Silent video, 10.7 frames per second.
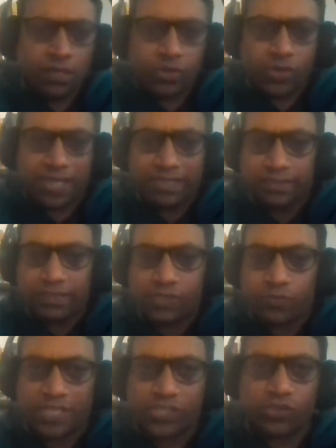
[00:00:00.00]
So I think this
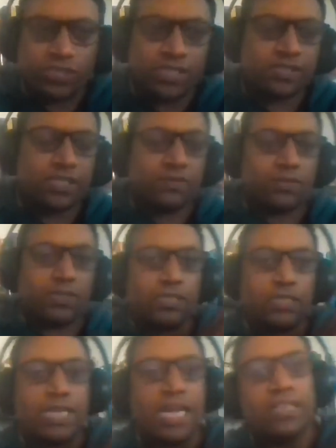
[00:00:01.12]
question is that
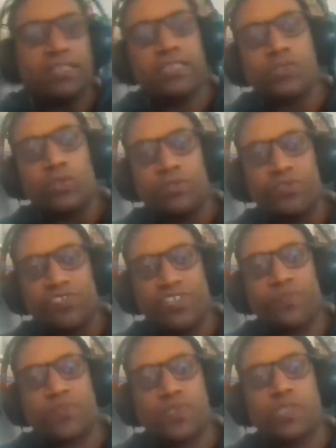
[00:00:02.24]
Gandhi sort of
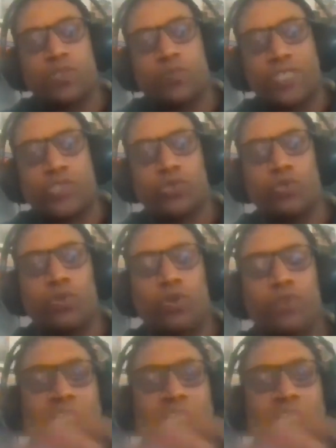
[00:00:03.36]
shifts this question of